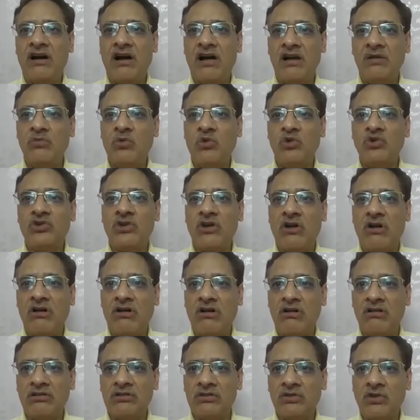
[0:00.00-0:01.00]
almost
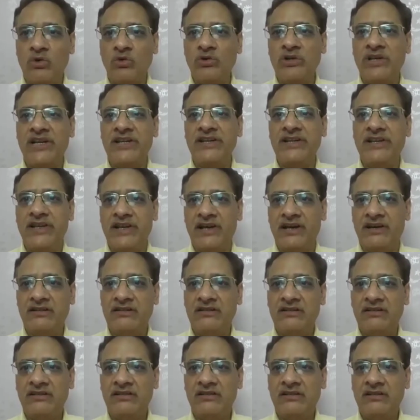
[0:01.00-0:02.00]
uh, throughout India.
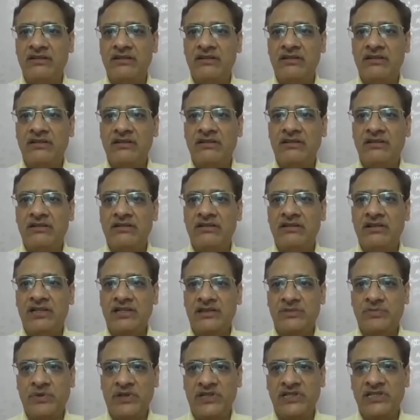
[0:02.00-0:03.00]

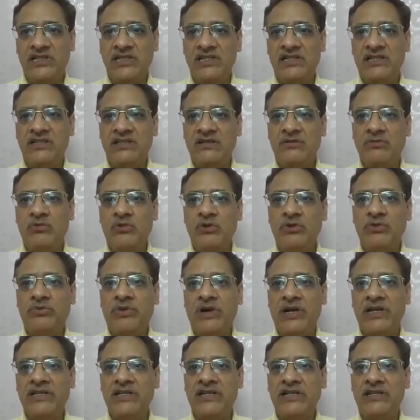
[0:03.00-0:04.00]
Especially we
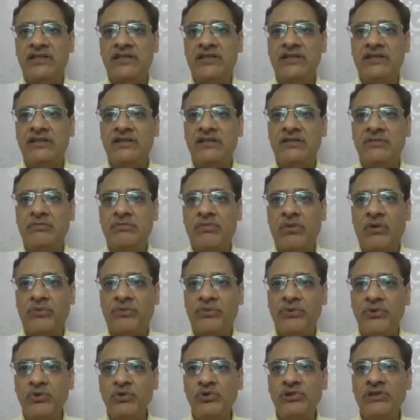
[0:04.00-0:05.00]
find it
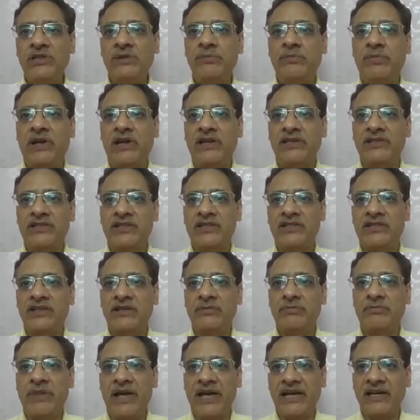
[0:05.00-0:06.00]
profusely planted
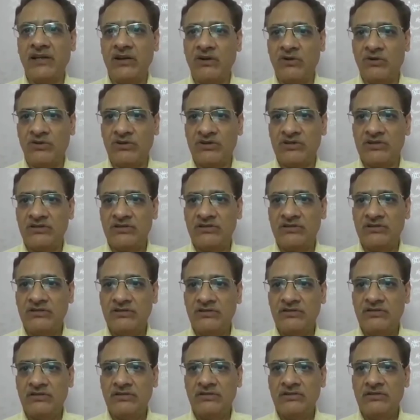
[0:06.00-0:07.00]
in Bangalore,
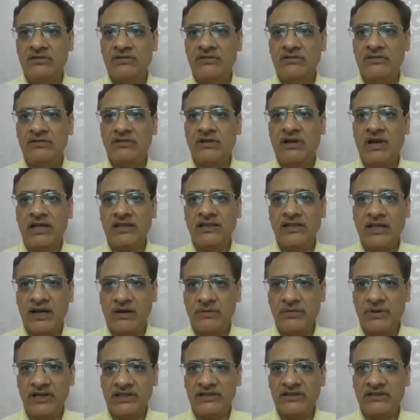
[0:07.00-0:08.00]

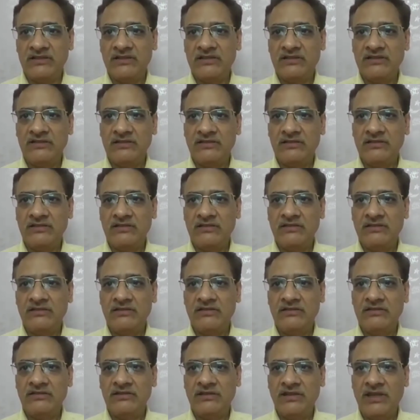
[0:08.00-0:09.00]
Hyderabad,
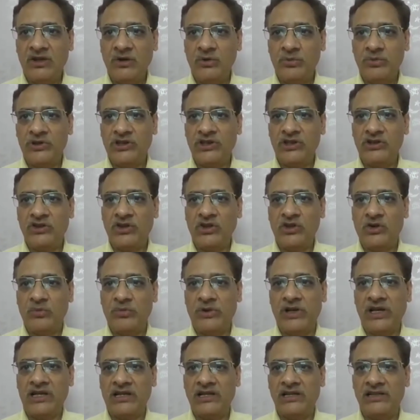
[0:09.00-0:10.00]
Tirupati
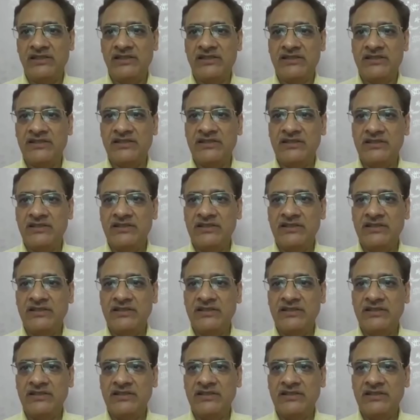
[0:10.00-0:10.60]
Tirumala Hills